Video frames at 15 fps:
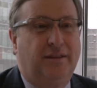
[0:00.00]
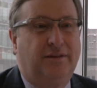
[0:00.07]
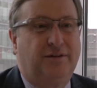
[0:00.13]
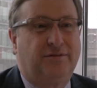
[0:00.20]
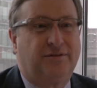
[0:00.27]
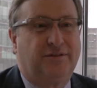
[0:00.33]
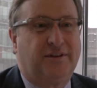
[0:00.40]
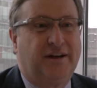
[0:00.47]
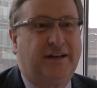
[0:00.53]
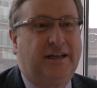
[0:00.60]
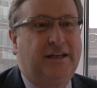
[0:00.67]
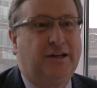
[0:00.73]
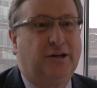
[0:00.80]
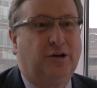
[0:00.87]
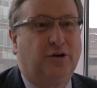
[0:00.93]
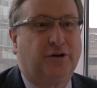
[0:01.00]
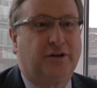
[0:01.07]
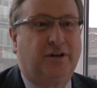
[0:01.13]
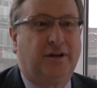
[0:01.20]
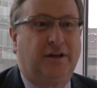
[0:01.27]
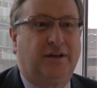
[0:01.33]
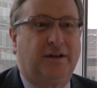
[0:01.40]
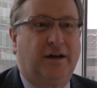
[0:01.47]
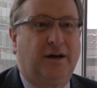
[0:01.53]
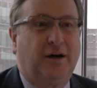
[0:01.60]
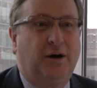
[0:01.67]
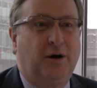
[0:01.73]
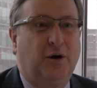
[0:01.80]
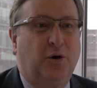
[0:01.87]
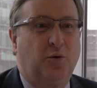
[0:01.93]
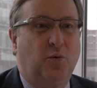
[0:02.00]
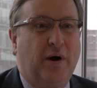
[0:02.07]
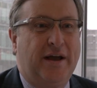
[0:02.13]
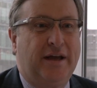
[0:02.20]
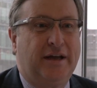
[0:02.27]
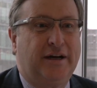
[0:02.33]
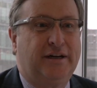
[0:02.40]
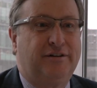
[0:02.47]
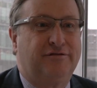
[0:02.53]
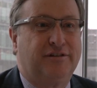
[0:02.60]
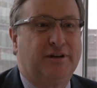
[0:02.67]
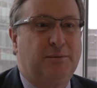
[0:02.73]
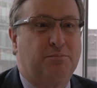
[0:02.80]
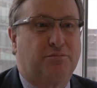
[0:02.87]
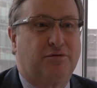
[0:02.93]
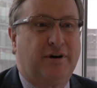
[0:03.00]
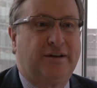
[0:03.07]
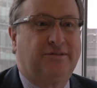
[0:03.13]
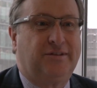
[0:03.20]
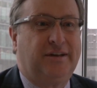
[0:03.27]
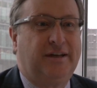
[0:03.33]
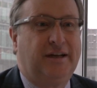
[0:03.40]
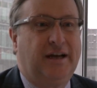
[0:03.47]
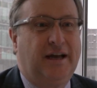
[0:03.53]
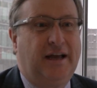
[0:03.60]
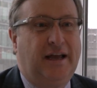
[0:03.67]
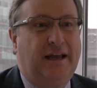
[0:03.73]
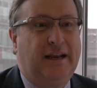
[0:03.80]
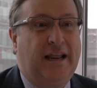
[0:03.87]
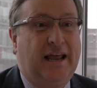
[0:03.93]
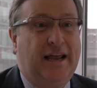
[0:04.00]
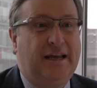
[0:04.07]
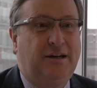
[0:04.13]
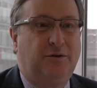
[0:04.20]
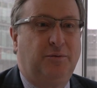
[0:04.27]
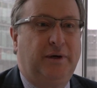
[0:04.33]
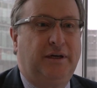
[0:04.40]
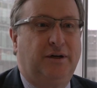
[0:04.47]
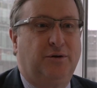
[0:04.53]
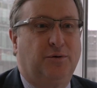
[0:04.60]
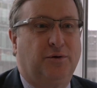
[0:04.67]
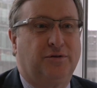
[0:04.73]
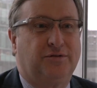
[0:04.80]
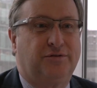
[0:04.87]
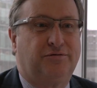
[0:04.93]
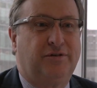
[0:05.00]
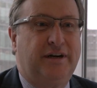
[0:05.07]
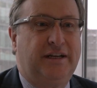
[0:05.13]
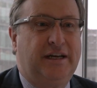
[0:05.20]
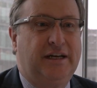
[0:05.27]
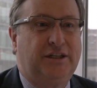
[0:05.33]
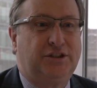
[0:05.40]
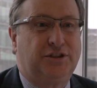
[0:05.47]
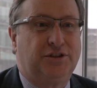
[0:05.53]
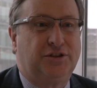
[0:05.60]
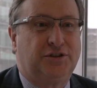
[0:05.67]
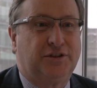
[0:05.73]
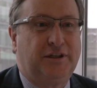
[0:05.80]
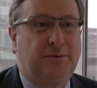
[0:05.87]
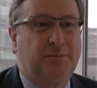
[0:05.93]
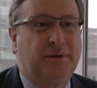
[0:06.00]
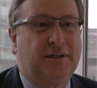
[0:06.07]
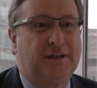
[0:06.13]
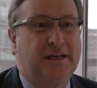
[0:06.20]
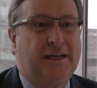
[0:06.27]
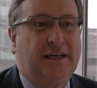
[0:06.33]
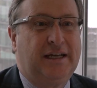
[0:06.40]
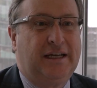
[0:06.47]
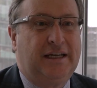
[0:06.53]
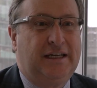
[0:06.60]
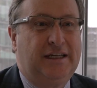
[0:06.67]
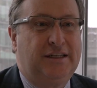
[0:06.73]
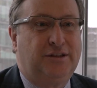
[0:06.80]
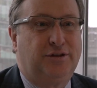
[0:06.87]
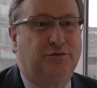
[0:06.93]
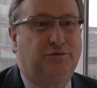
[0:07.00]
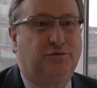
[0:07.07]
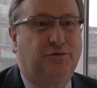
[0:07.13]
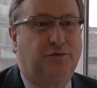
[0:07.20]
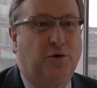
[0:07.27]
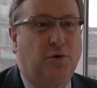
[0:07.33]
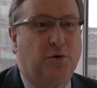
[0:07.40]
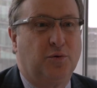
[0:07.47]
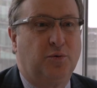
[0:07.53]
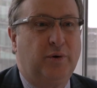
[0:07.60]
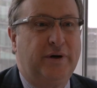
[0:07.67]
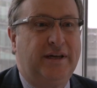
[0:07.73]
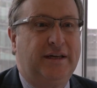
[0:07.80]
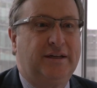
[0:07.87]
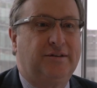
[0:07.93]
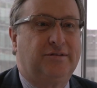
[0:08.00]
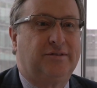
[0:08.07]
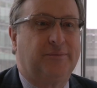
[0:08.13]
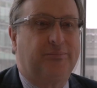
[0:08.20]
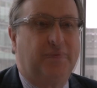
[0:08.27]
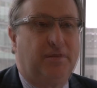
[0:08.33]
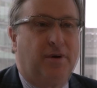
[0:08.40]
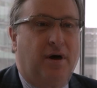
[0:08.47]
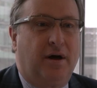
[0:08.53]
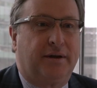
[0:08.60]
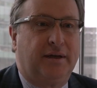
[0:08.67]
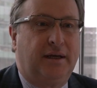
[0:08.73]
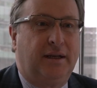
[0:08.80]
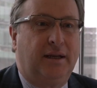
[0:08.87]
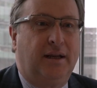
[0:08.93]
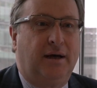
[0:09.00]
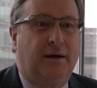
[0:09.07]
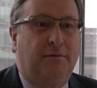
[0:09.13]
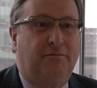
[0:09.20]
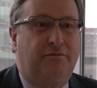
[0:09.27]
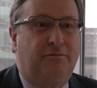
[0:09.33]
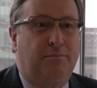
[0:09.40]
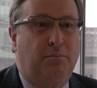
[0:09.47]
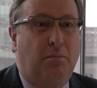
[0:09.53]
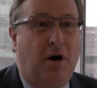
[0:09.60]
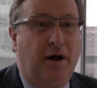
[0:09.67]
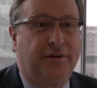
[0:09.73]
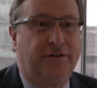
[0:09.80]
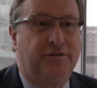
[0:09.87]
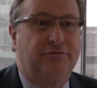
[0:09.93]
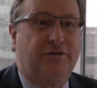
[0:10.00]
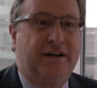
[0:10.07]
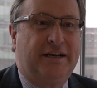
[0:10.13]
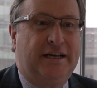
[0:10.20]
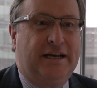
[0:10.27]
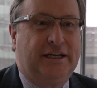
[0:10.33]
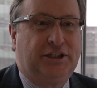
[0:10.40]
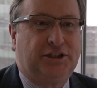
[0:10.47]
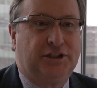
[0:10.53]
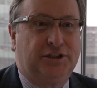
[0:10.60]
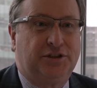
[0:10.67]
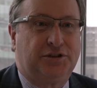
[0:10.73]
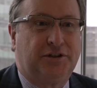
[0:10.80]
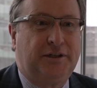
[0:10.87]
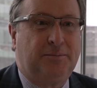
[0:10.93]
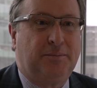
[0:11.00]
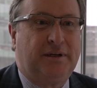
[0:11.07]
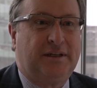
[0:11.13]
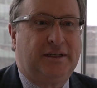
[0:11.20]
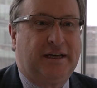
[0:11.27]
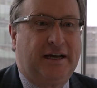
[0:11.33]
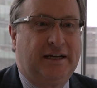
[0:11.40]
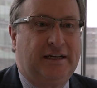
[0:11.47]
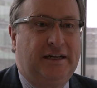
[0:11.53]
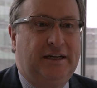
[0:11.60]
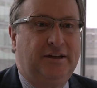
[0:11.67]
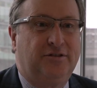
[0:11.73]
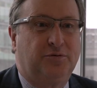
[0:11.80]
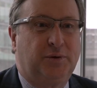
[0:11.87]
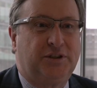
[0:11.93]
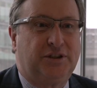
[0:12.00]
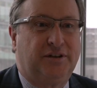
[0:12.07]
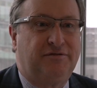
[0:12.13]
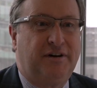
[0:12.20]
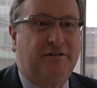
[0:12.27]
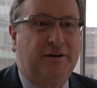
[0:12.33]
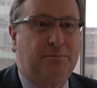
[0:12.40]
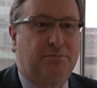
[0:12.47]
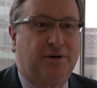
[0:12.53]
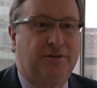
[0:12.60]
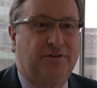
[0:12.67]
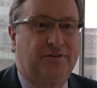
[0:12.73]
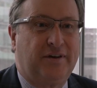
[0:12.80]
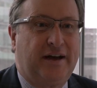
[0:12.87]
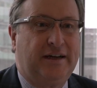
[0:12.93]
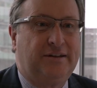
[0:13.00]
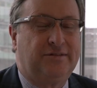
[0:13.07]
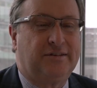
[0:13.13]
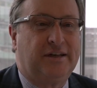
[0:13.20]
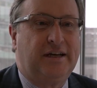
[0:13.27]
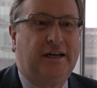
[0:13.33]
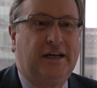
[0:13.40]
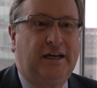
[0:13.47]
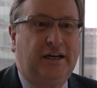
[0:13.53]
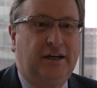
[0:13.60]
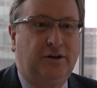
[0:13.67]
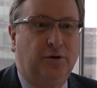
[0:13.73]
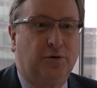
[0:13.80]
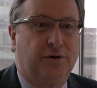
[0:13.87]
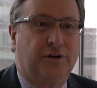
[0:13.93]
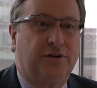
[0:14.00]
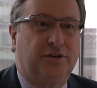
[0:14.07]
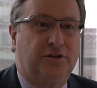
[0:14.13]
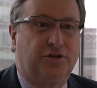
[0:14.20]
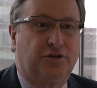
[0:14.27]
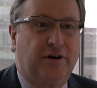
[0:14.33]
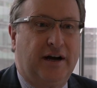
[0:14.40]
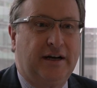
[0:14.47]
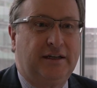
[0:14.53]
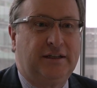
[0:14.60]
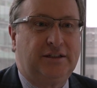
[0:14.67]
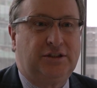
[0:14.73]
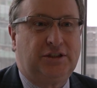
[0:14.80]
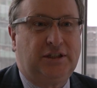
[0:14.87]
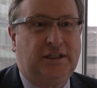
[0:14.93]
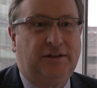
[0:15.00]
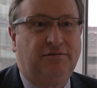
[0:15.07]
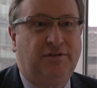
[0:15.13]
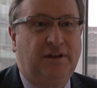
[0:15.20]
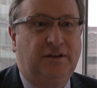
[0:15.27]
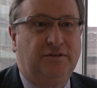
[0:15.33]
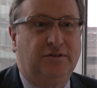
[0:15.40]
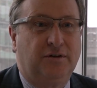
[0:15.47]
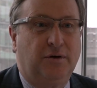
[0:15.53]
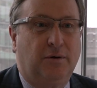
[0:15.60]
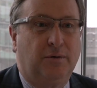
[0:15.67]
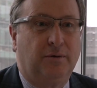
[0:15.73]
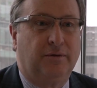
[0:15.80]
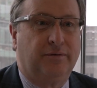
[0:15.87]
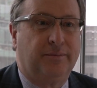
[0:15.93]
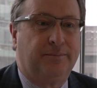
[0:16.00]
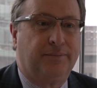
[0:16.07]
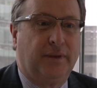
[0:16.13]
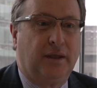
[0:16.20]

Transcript: This study looked at a way of compressing an 8-week course of radiation treatment into 4 weeks. We brought in modern radiation treatment techniques, which are very precise, in order to try and achieve these goals.